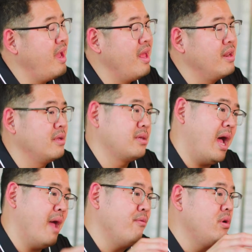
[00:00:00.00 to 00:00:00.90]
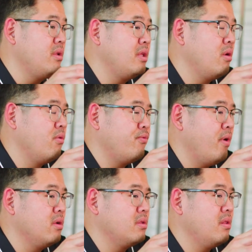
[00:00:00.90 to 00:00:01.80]
And I really don't
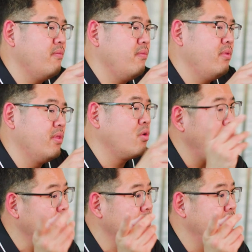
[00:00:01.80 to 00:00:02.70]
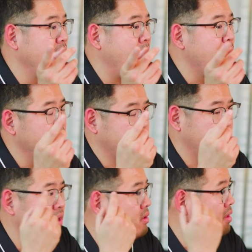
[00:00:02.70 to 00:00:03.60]
fault the credit committee. I'm almost
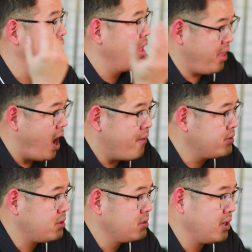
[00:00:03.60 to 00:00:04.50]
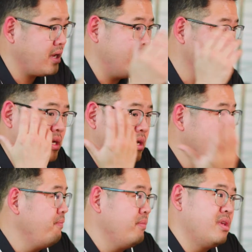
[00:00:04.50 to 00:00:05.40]
faulting the officers. Like, guys,
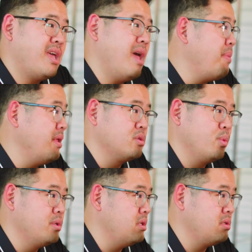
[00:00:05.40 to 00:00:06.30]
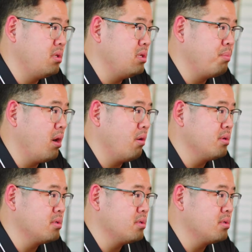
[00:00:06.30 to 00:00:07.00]
you can't bait and switch these borrowers.